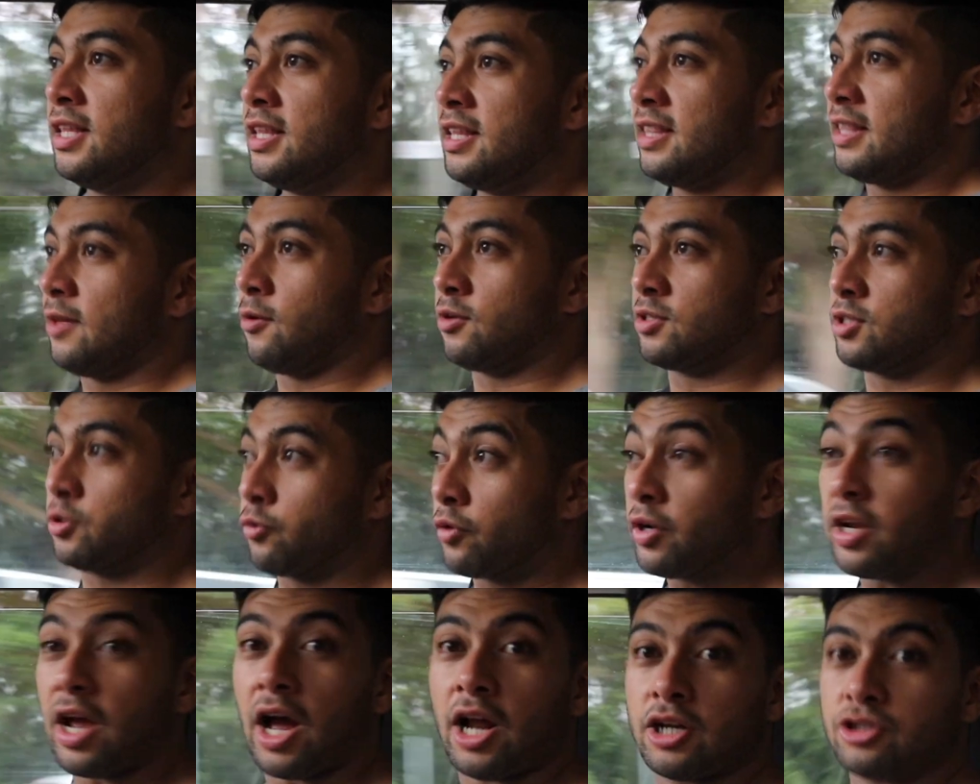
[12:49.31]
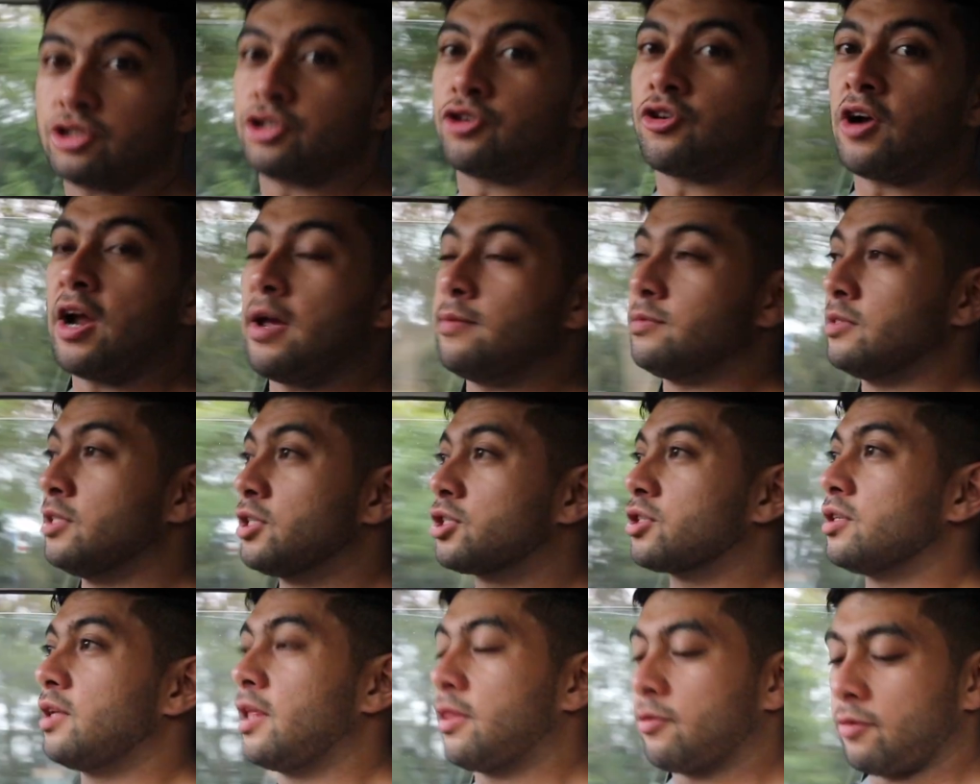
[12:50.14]
there was 300 grams,
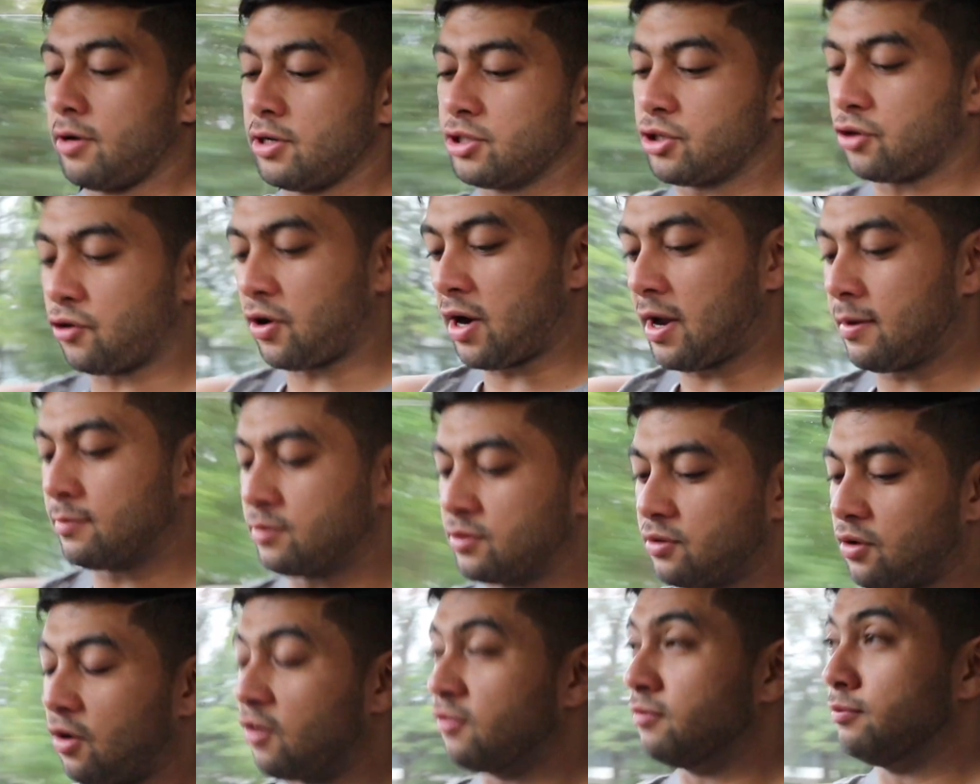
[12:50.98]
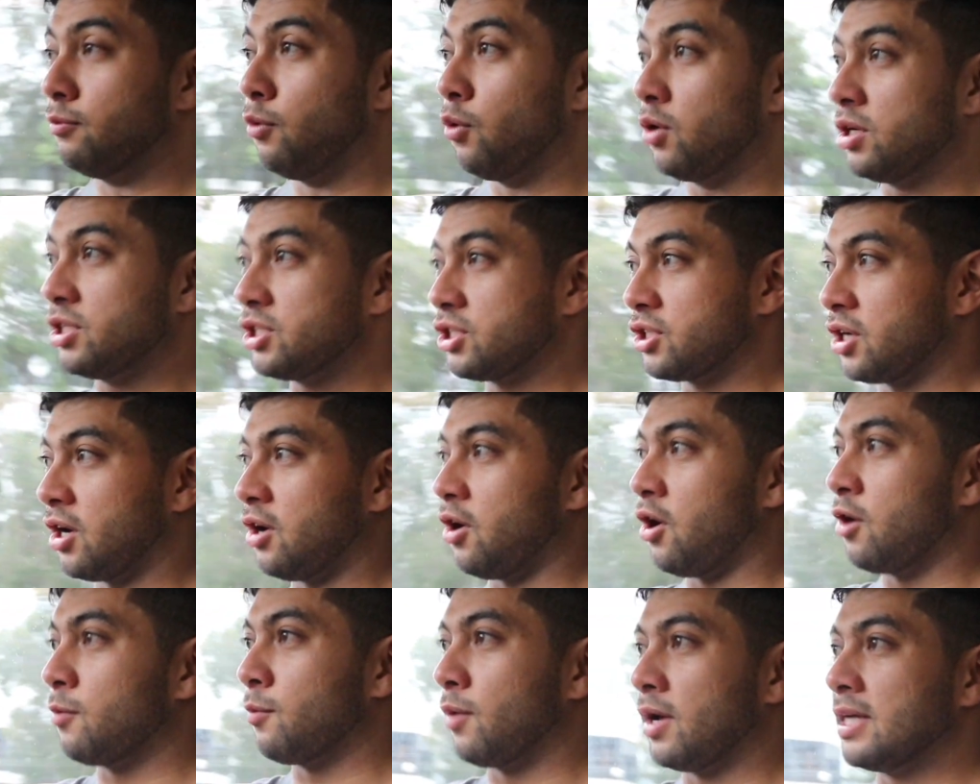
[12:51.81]
literally 300 grams of moisture
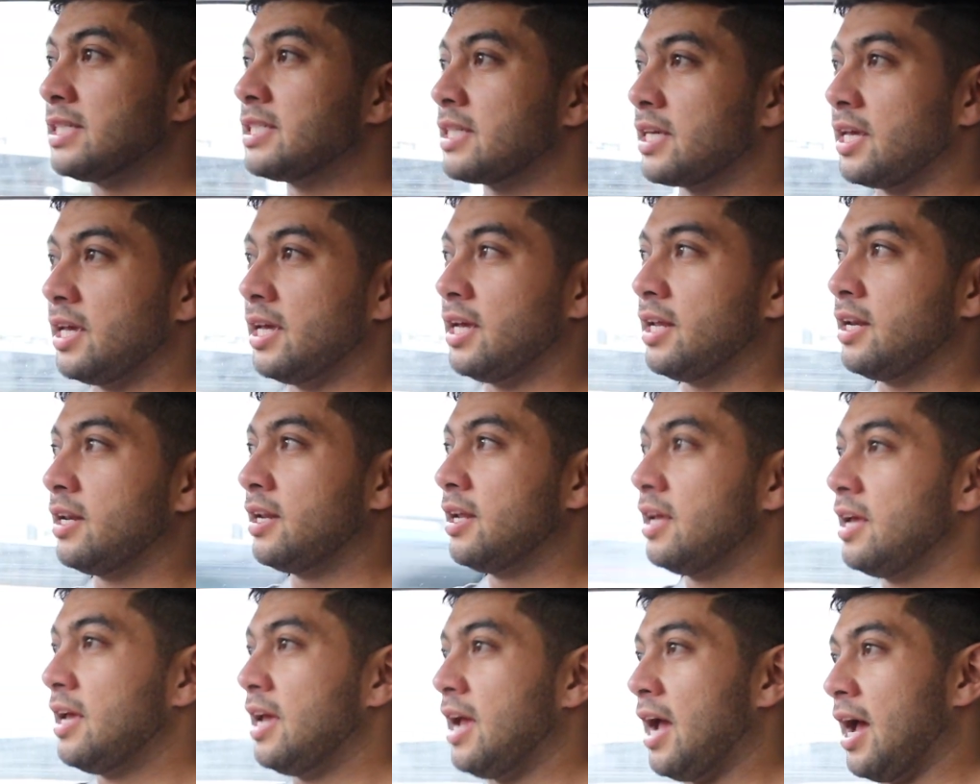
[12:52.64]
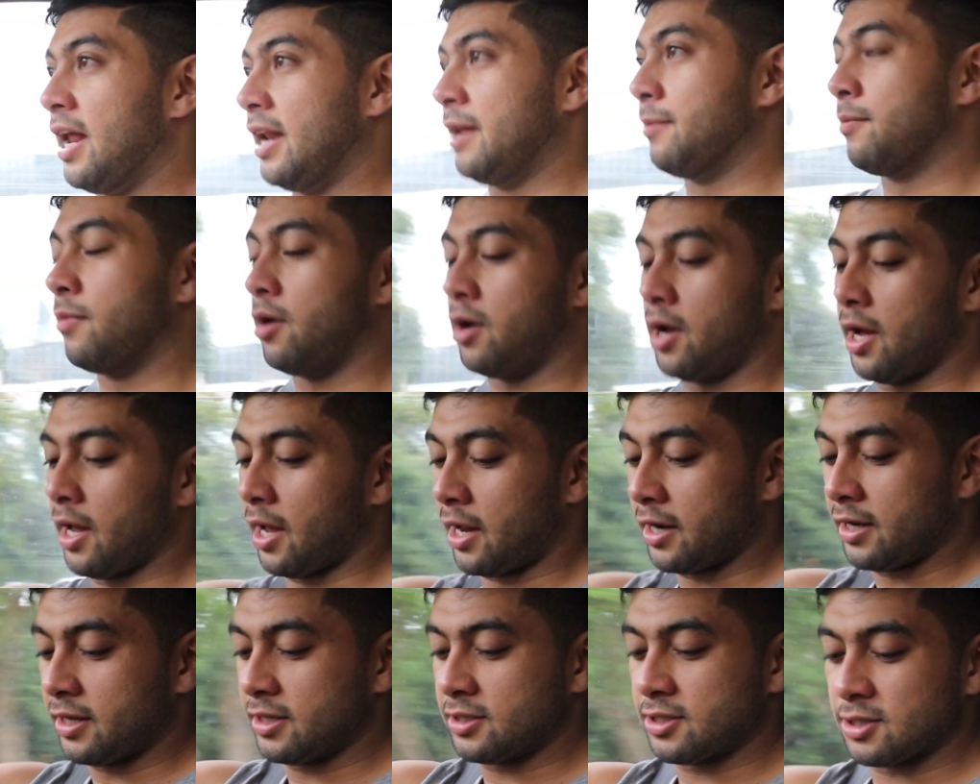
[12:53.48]
on my skin and in my
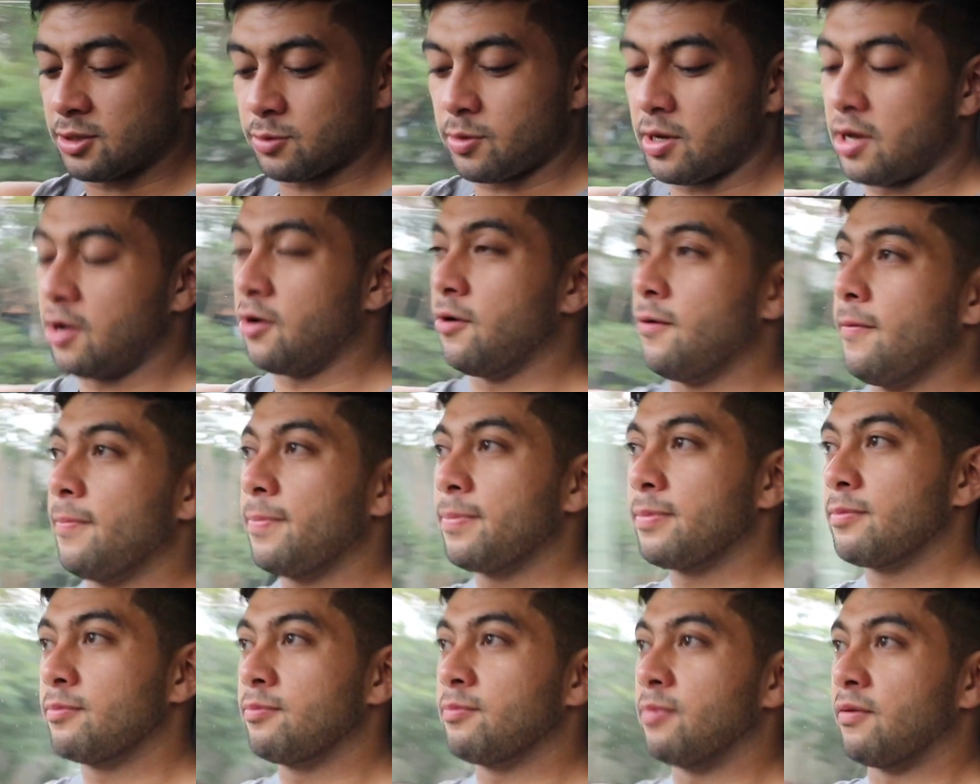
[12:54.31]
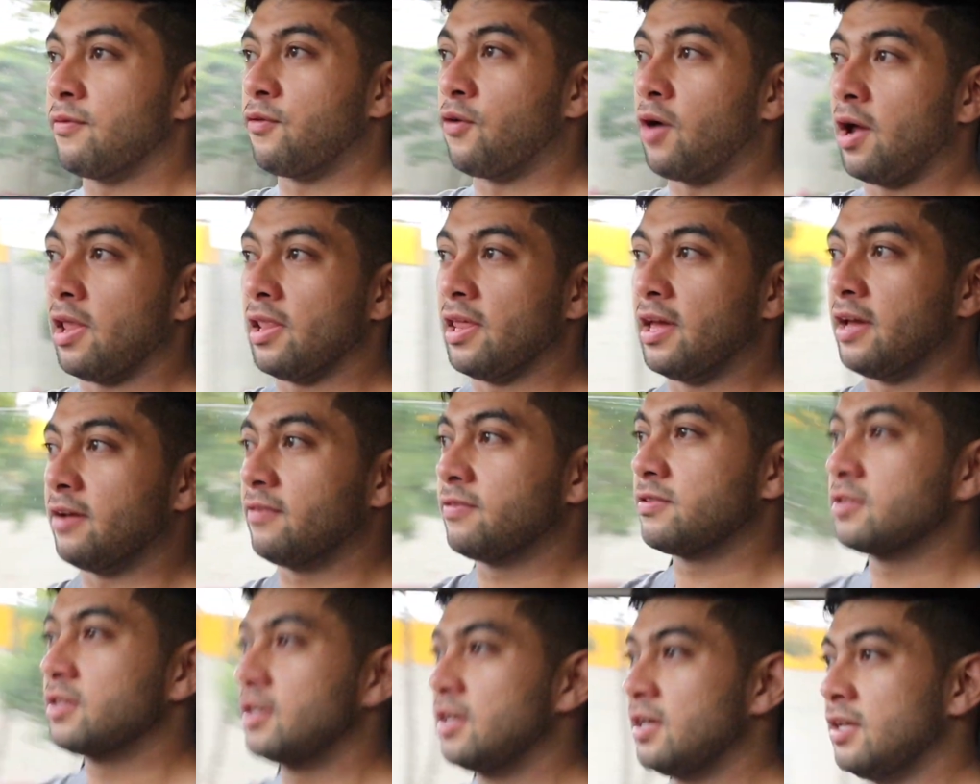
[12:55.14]
undies as well before I
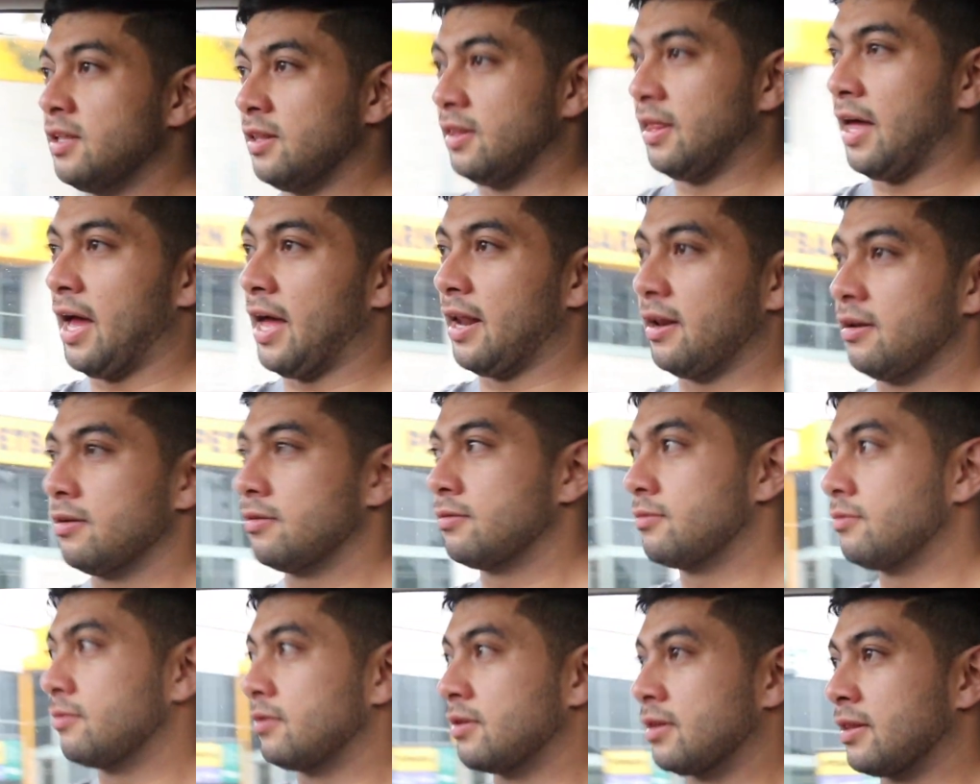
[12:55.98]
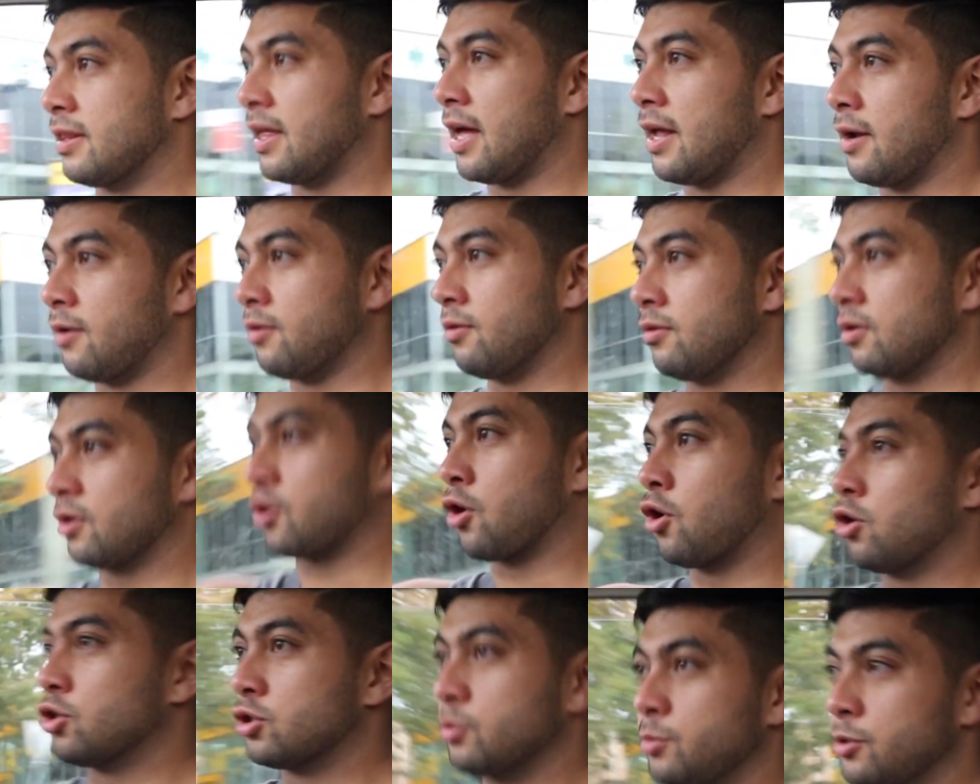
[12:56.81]
left that
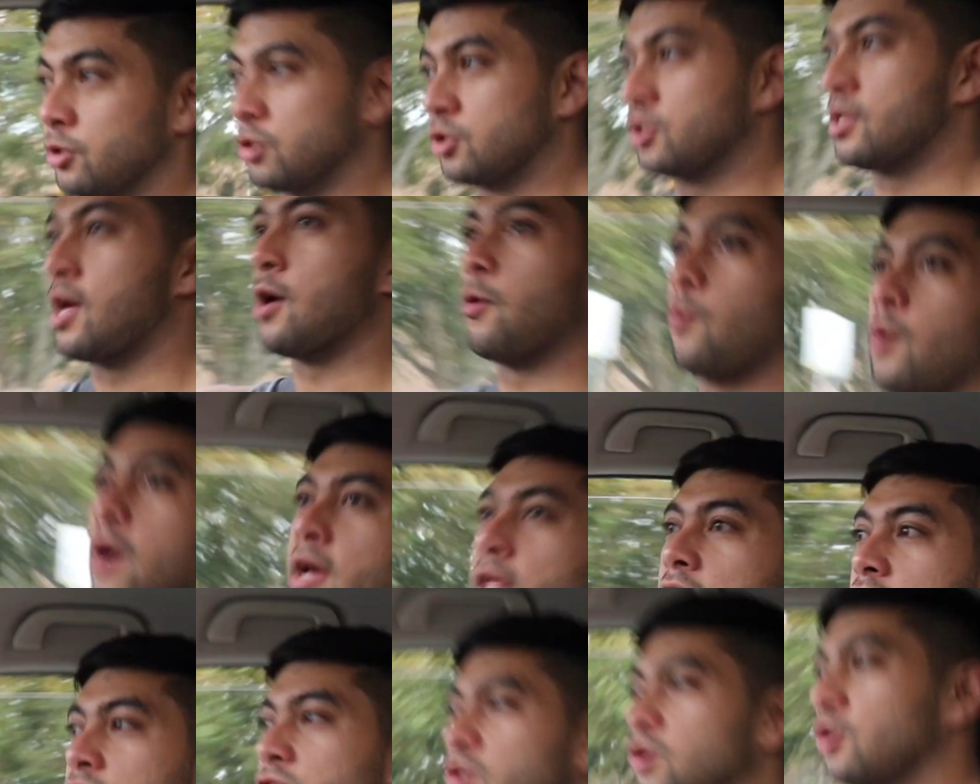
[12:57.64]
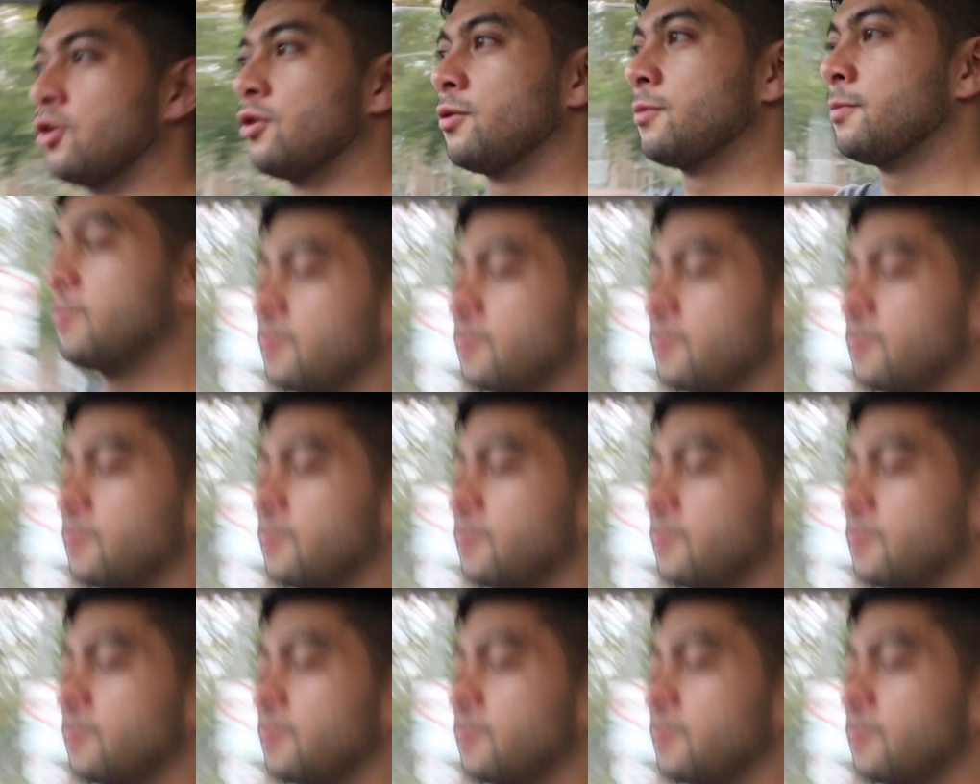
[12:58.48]
contributed to that weight. So